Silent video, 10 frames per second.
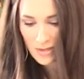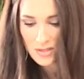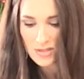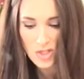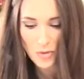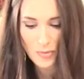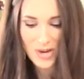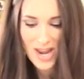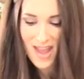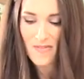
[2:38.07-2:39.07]
This is a
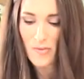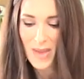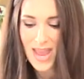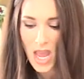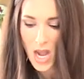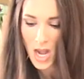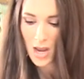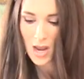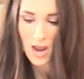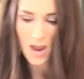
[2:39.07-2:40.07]
pretty heavy pan.
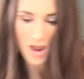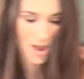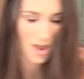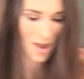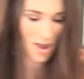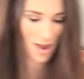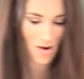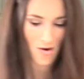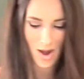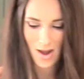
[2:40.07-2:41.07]

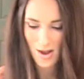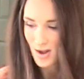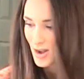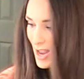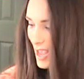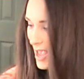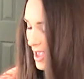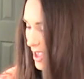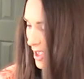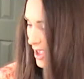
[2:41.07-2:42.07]
All right.
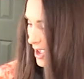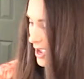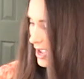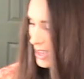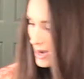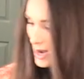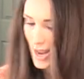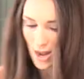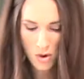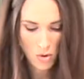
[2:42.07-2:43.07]
And
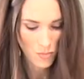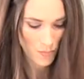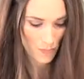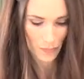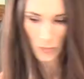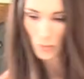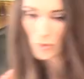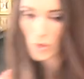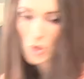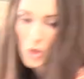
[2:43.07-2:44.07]
now
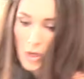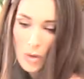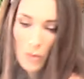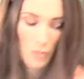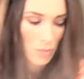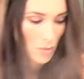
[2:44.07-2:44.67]
you're going to